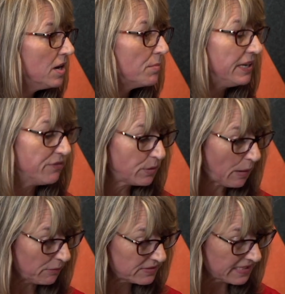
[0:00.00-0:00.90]
But even when
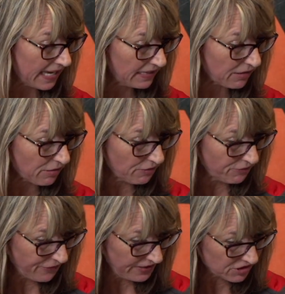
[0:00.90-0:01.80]
I was
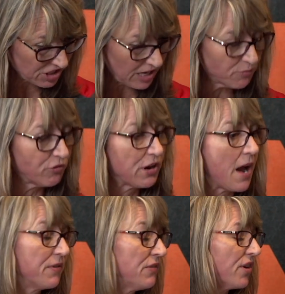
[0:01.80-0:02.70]

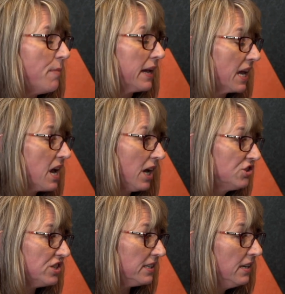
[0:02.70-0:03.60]
recovering from my
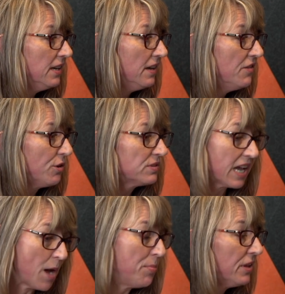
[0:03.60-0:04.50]
concussion, there was a
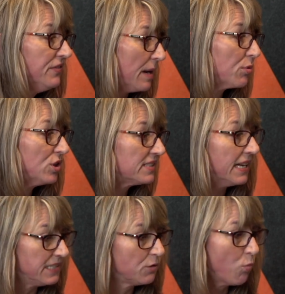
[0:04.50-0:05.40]
couple of neighborhoods I
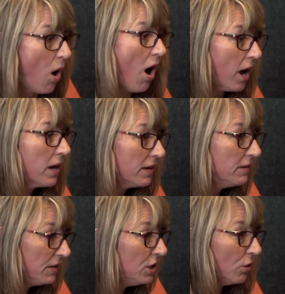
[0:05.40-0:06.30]
did walk,
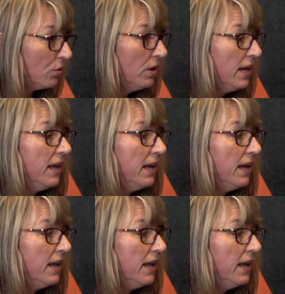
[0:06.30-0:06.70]
you know.